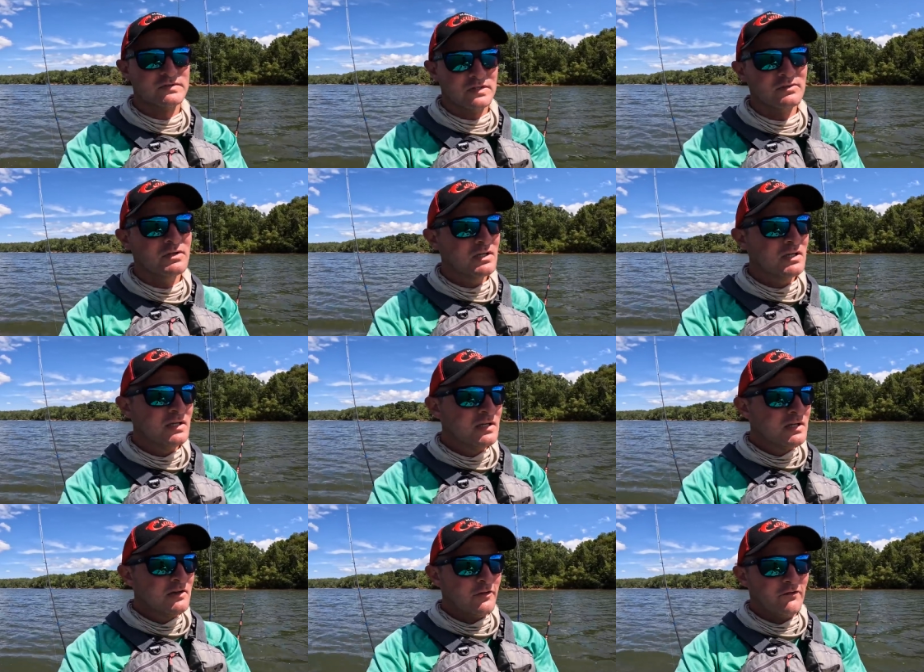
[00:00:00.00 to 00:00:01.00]
So
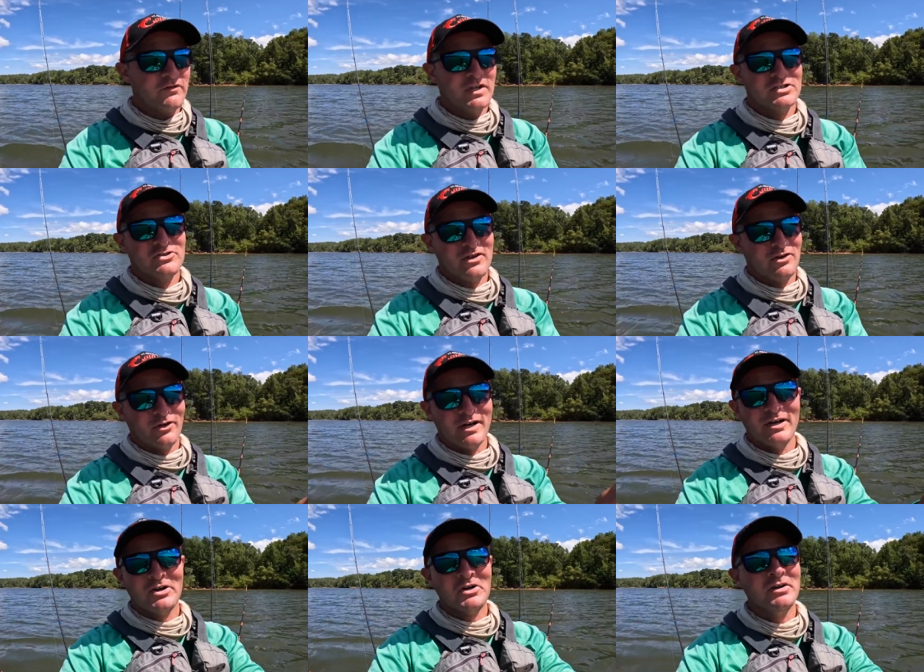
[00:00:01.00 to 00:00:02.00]
the fish that are
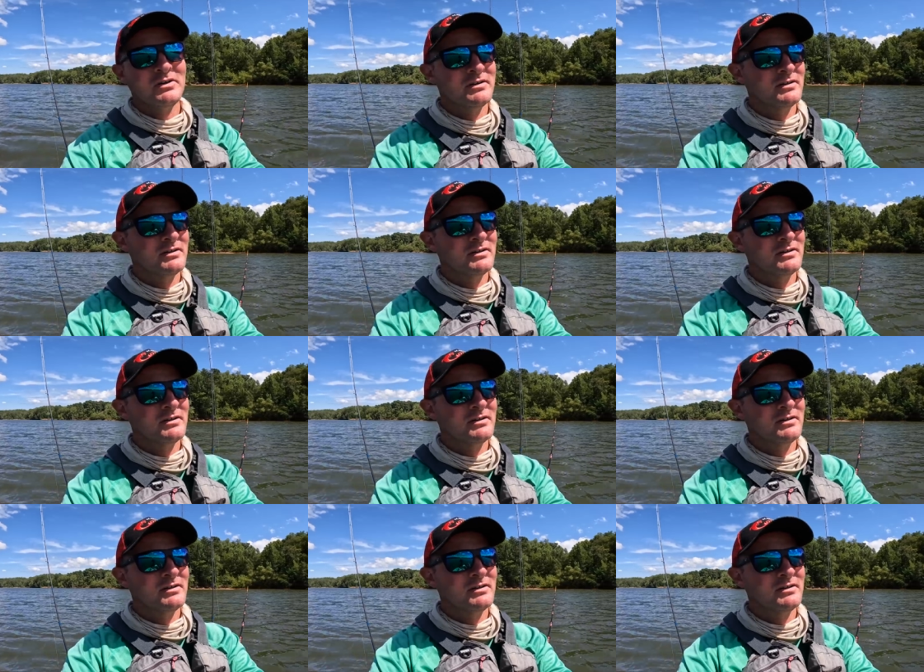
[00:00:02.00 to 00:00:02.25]
here,